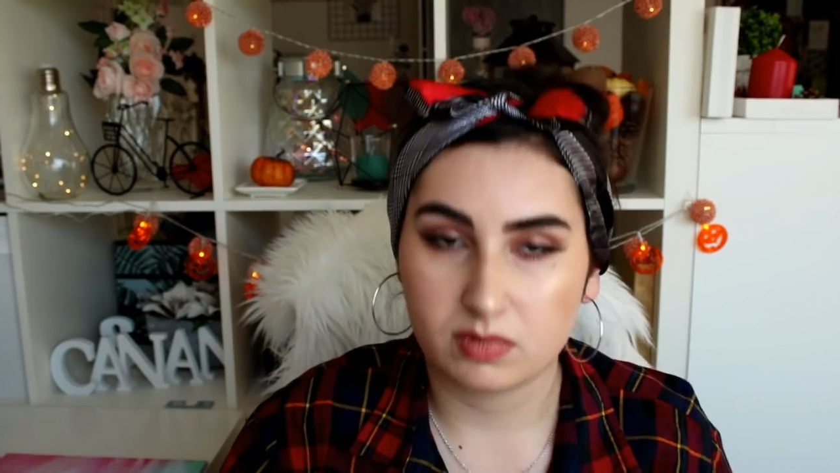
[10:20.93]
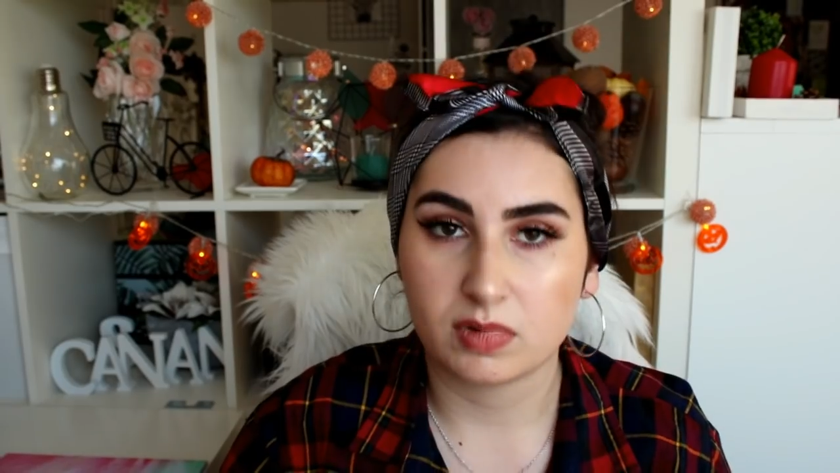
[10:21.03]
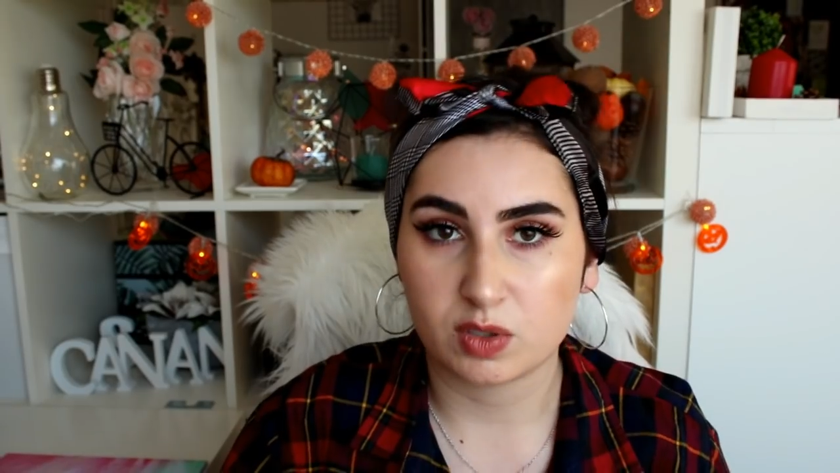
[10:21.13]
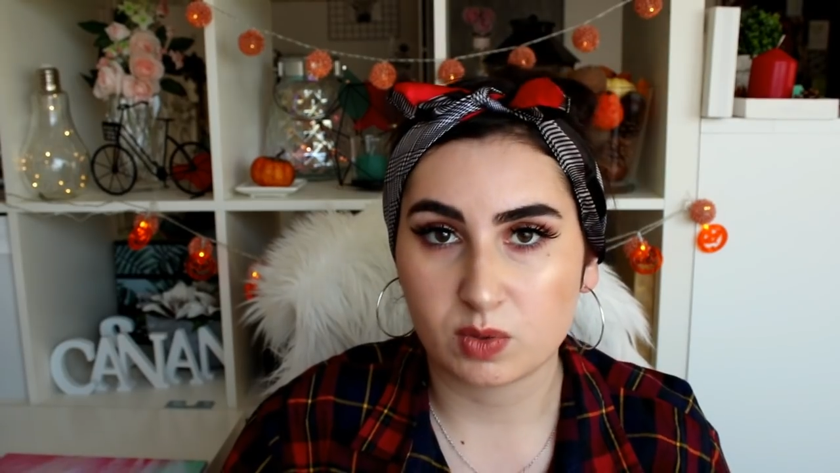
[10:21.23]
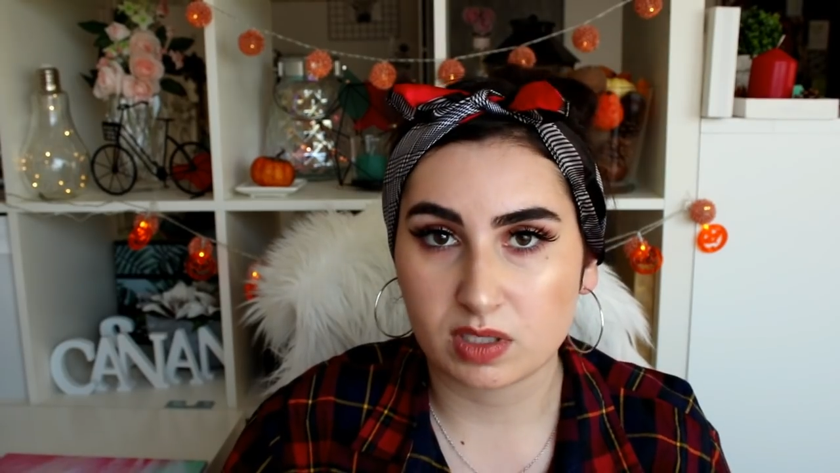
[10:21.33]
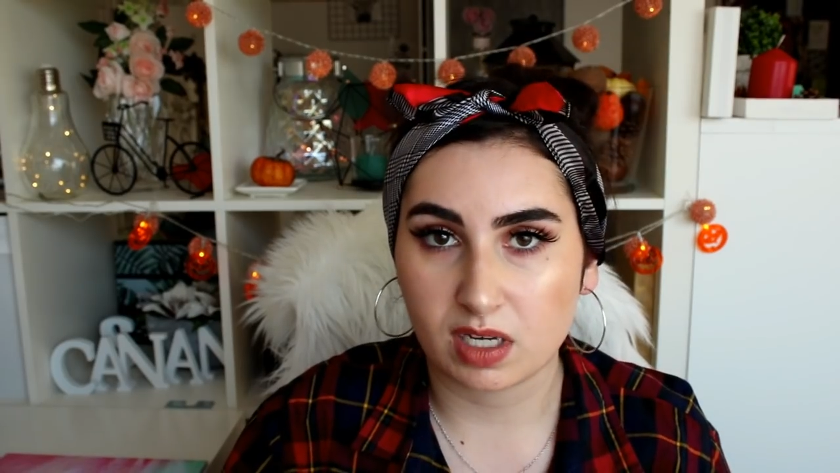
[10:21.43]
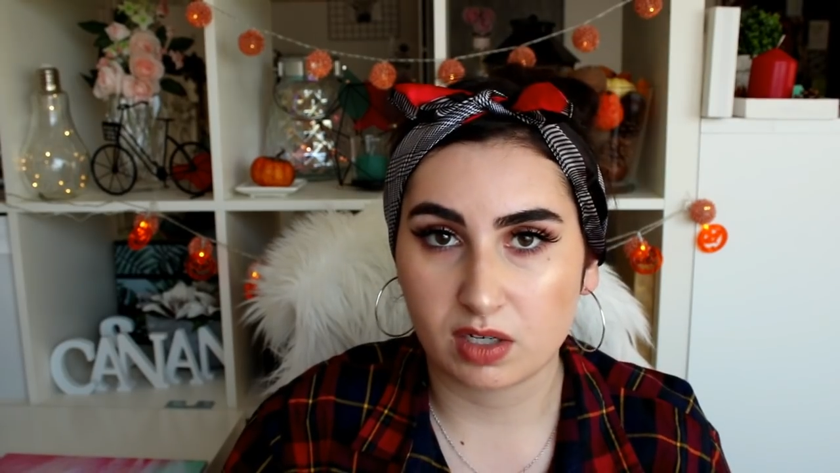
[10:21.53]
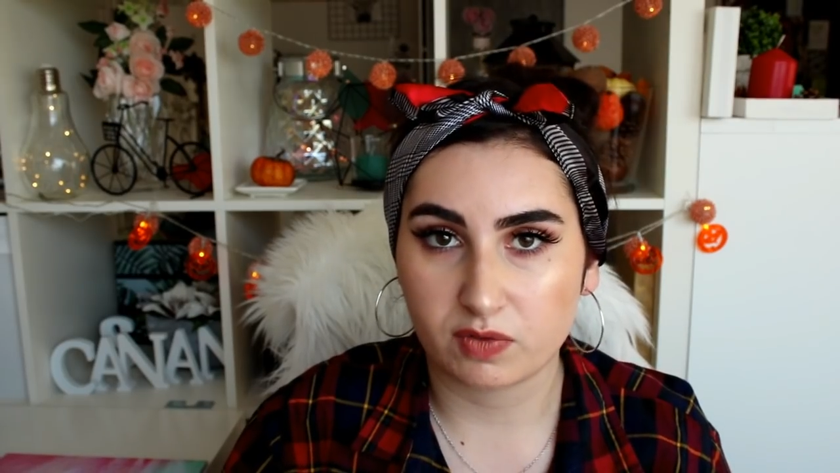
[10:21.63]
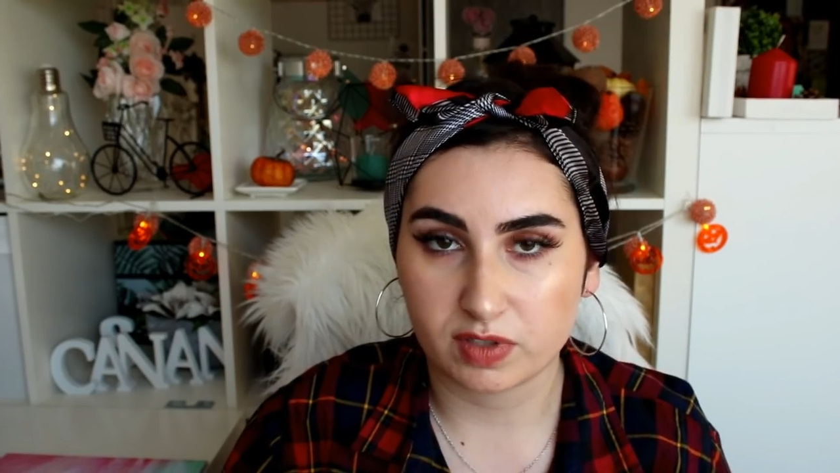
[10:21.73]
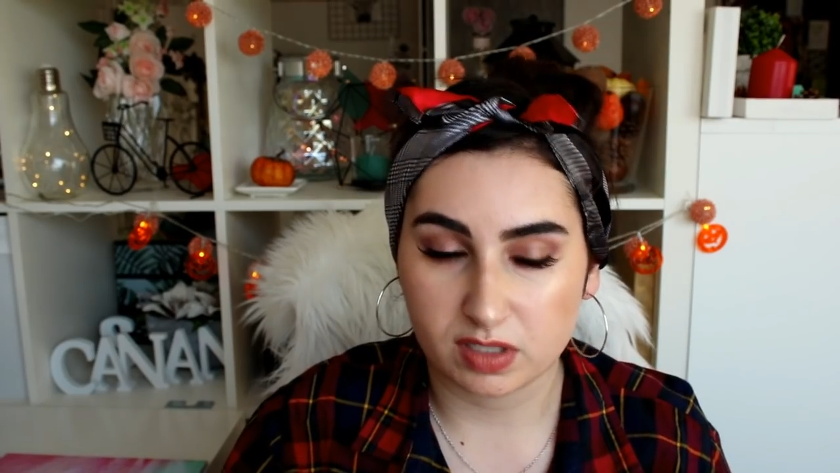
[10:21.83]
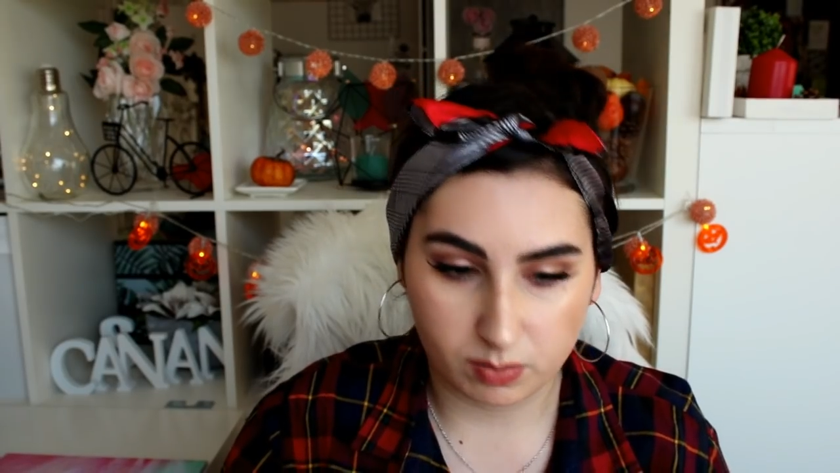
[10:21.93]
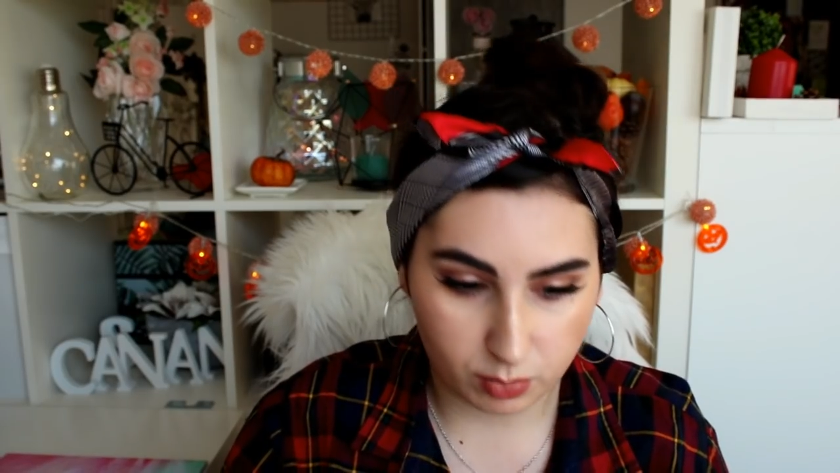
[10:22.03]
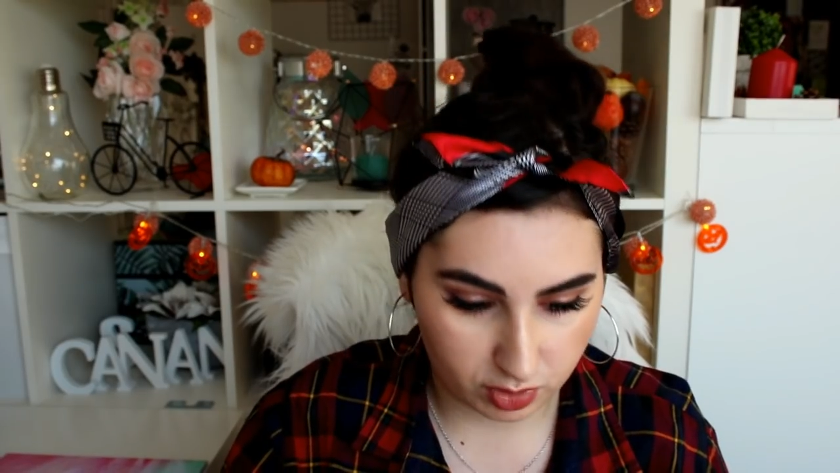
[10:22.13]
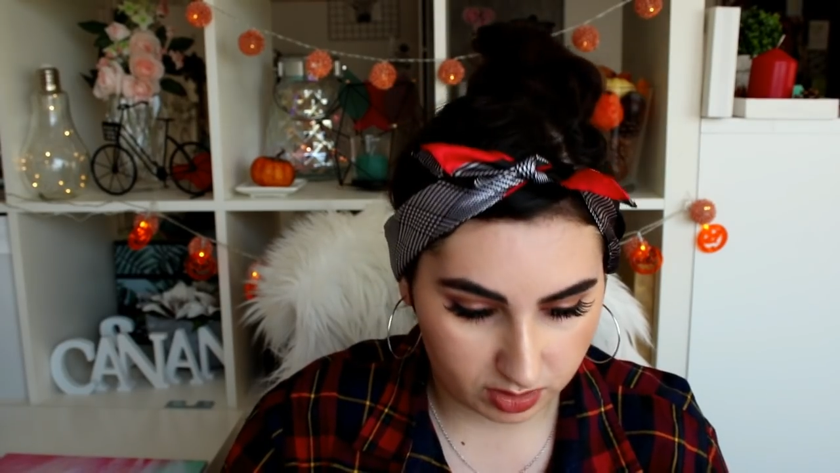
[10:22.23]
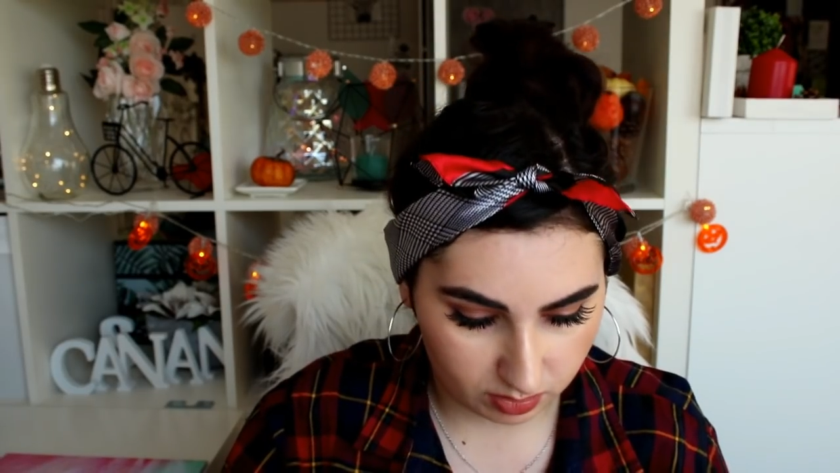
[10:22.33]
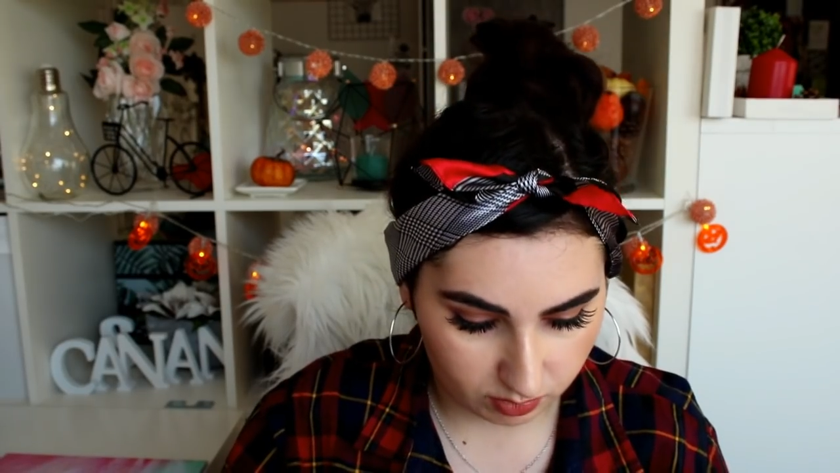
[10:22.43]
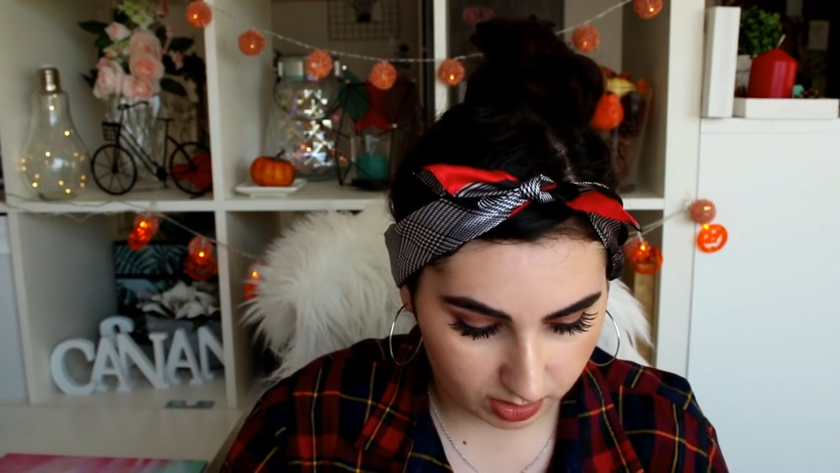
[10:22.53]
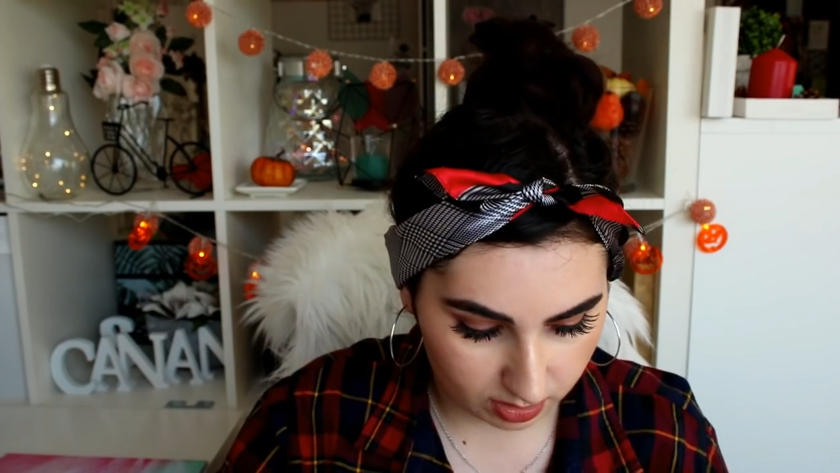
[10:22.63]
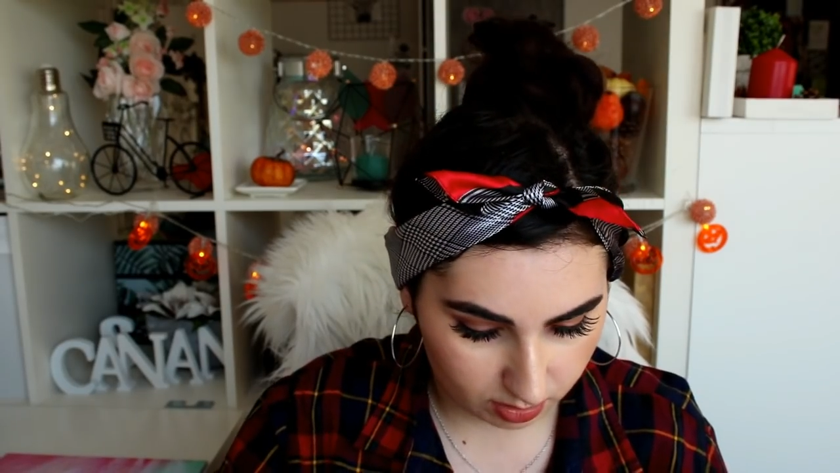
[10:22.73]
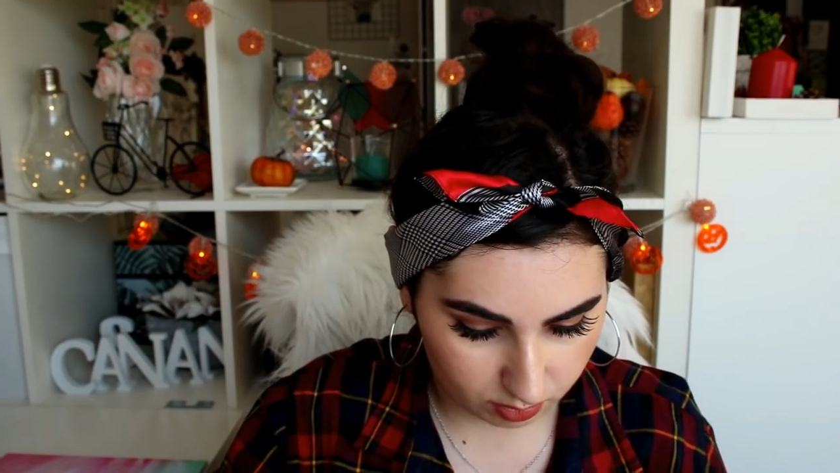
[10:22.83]
This was kind of disappointing,
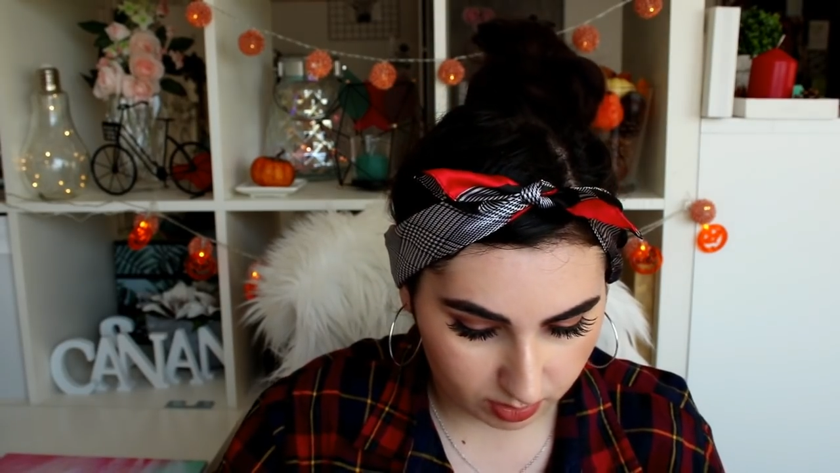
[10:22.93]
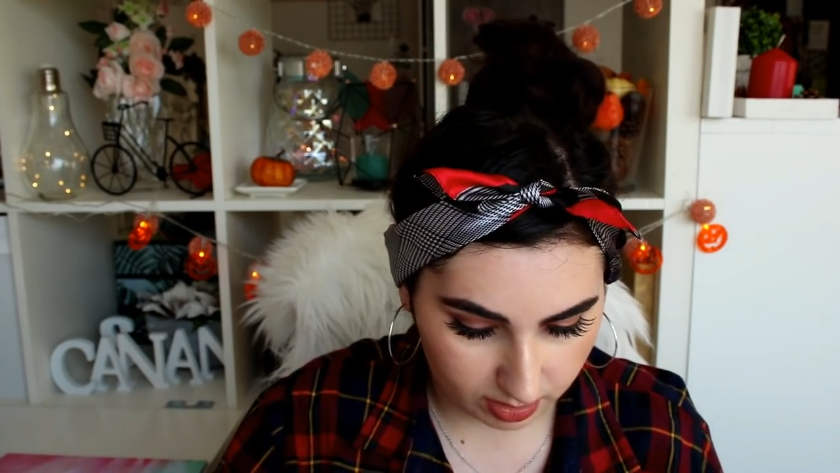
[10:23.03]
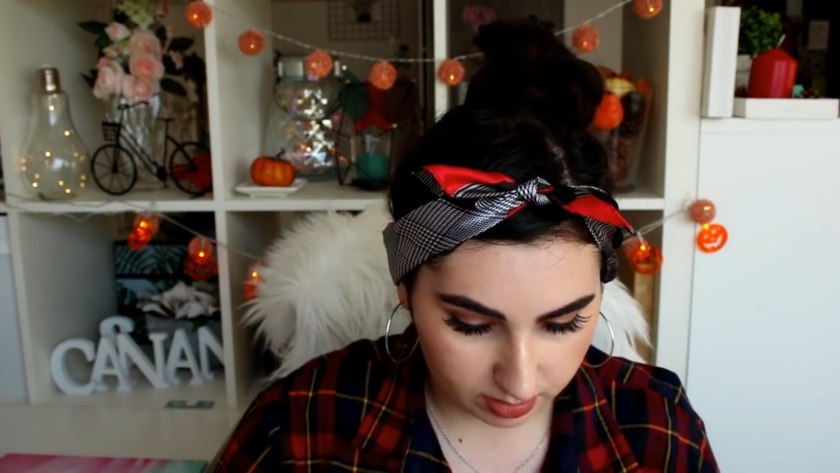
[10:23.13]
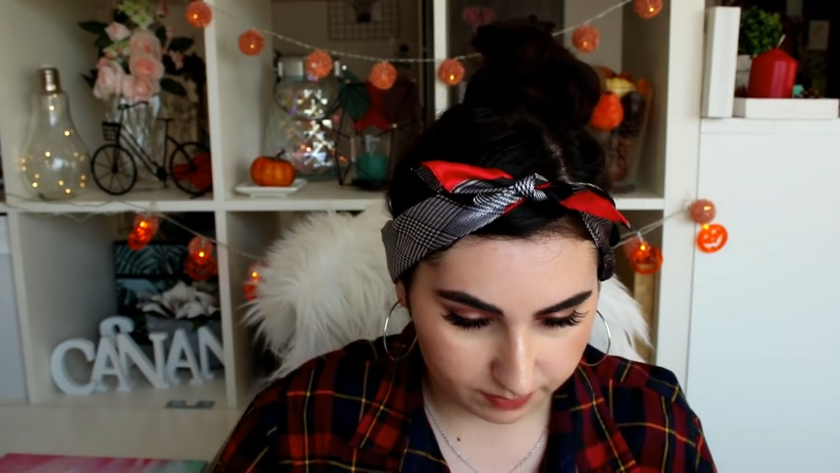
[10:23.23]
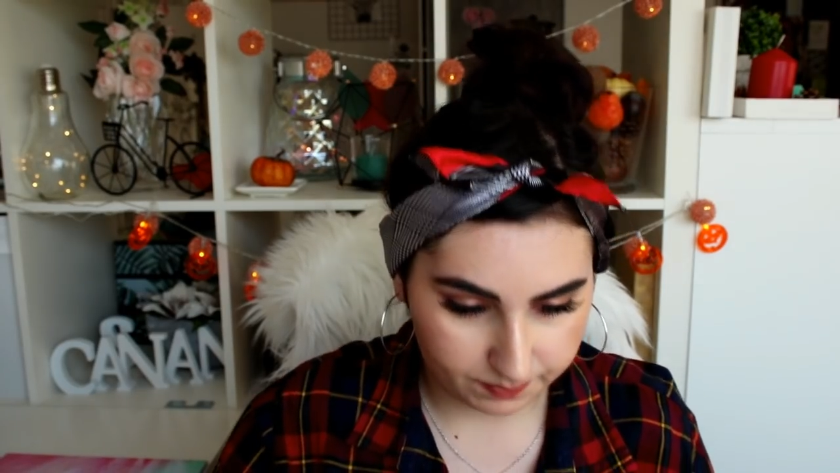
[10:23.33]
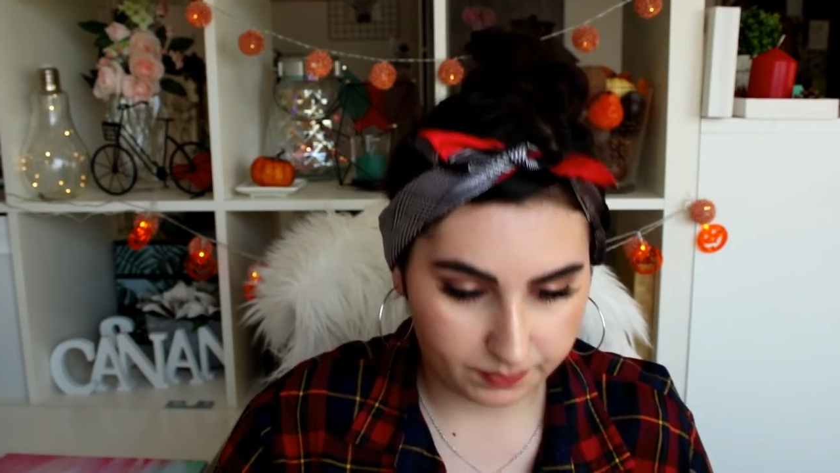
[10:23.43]
like no, right?